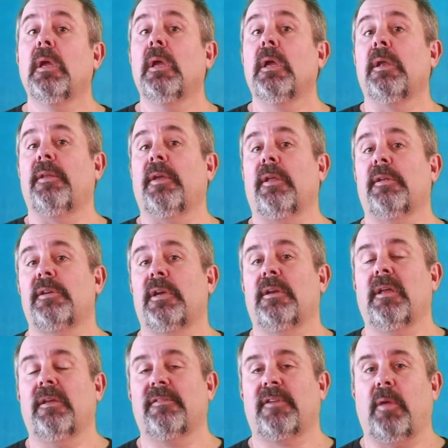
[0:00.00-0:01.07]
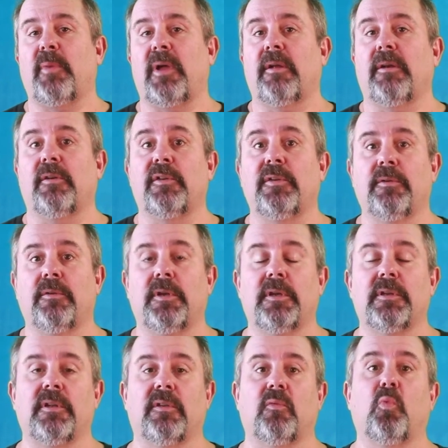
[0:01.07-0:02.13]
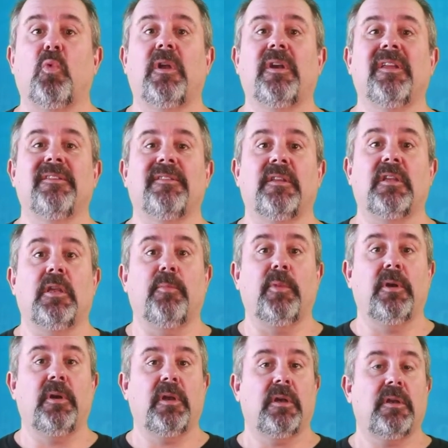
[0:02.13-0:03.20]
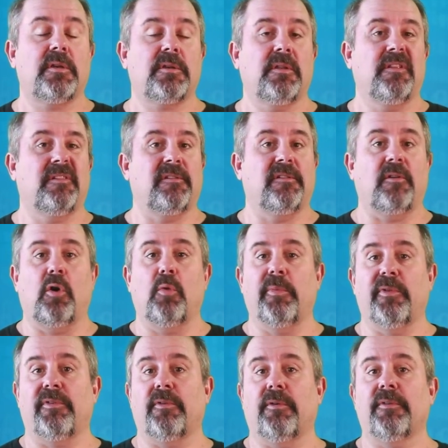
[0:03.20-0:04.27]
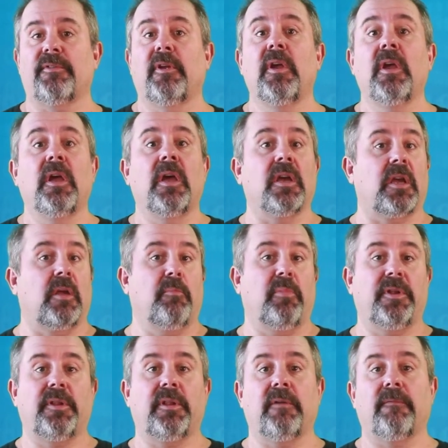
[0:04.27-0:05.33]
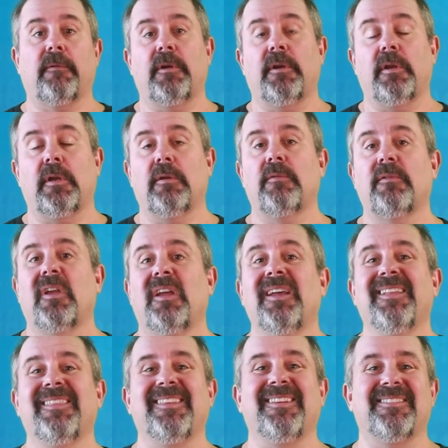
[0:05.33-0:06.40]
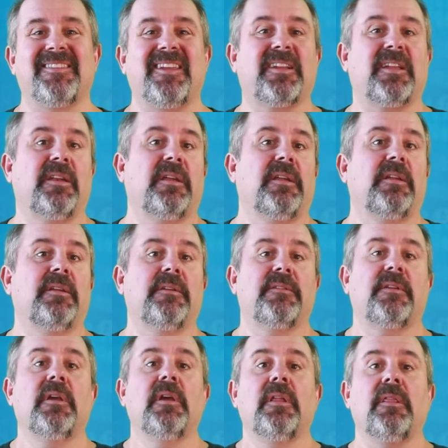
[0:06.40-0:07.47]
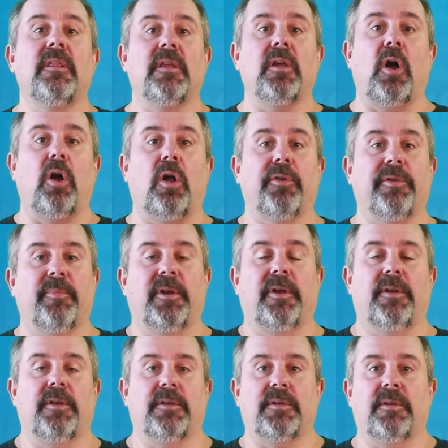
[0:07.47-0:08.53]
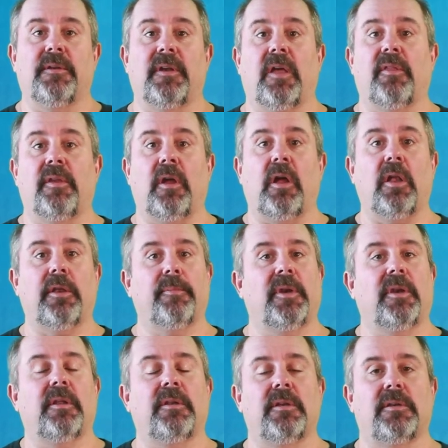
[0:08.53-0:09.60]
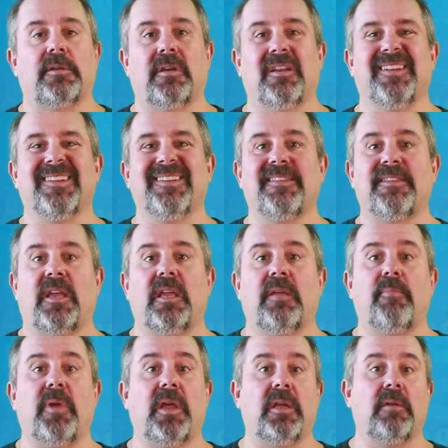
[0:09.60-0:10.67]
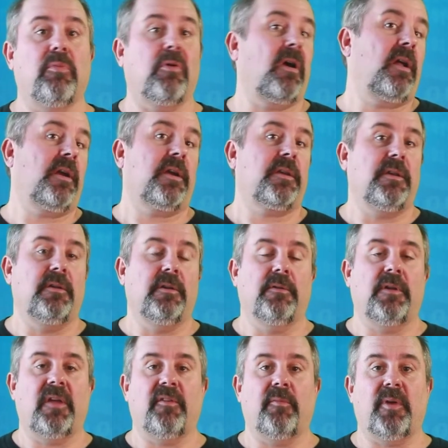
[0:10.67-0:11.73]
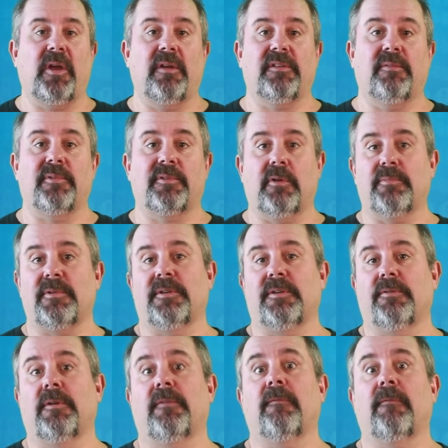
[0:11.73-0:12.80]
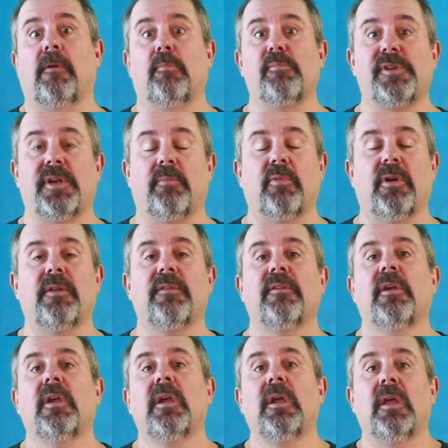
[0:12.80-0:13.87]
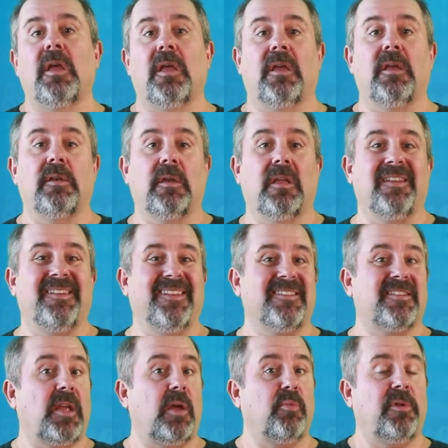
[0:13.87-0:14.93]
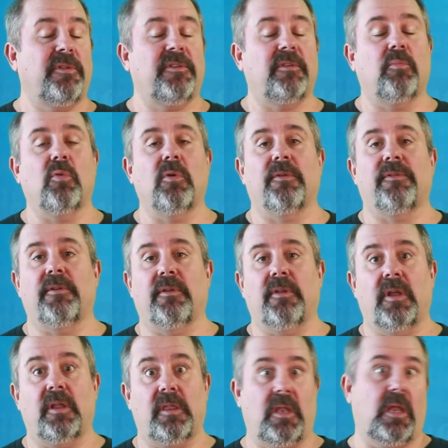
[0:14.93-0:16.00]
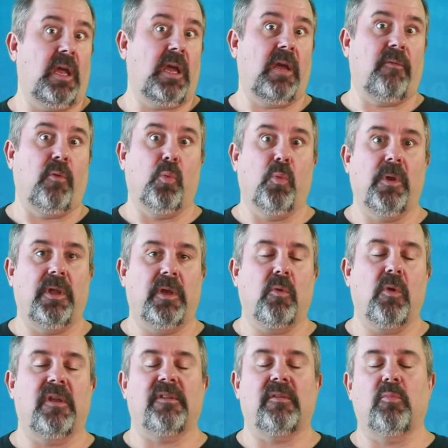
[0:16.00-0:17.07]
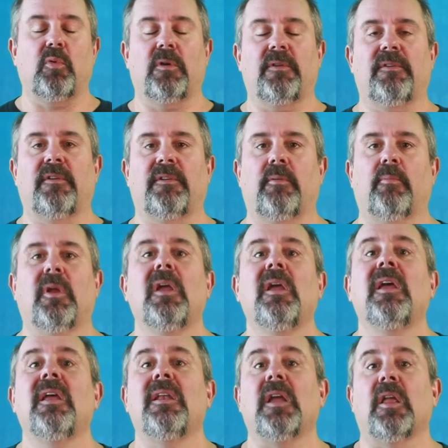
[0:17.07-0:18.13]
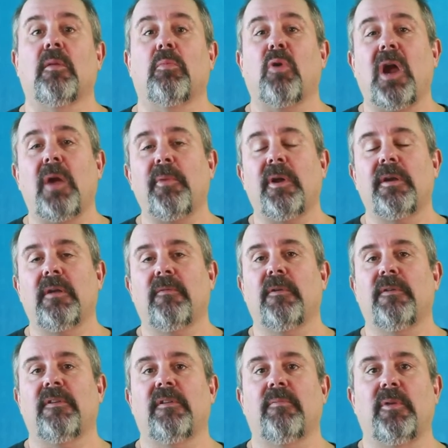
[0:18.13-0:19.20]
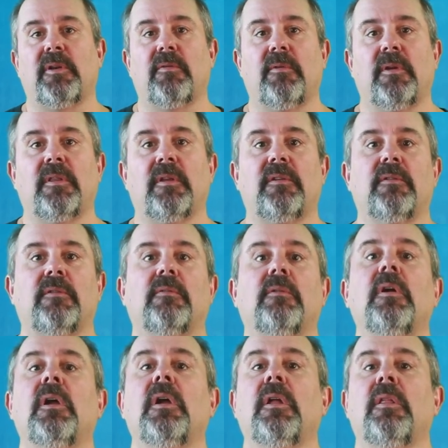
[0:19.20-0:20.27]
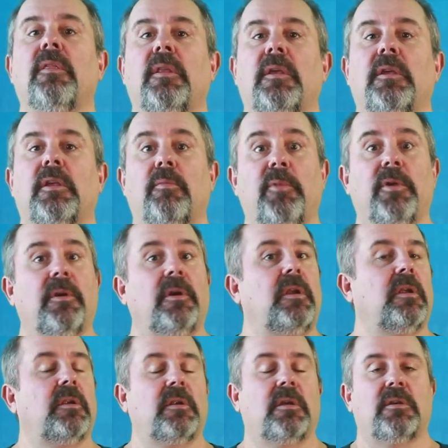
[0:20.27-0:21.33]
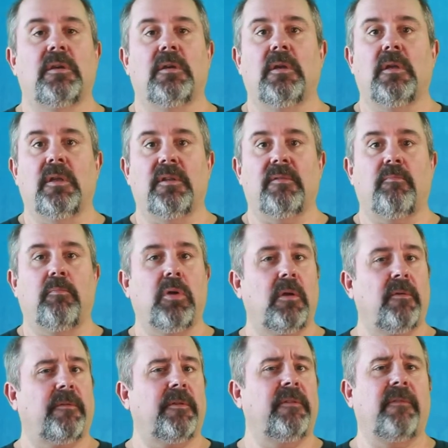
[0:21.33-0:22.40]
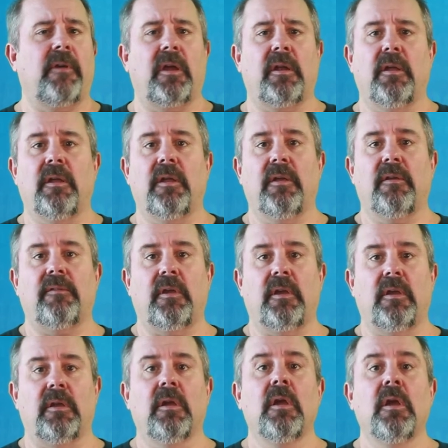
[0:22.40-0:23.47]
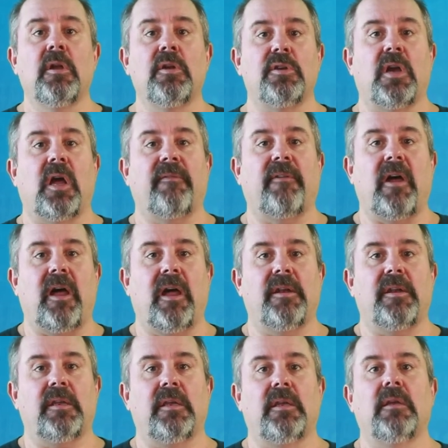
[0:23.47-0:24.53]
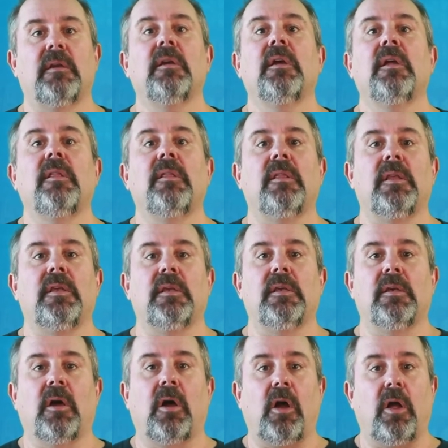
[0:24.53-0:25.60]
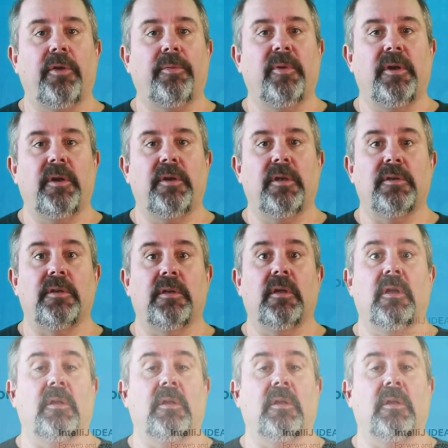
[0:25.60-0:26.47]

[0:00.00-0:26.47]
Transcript: IntelliJ does come out in two editions. One is the Community Edition. This is open source and completely free to use. The second is the Ultimate Edition. Now, the Ultimate Edition is a paid product. You do have to buy a subscription to it from JetBrains, and it does come with support. So they have a really great support system. Now, the primary differences between the two, the Community Edition is perfectly fine as a Java IDE. The Ultimate Edition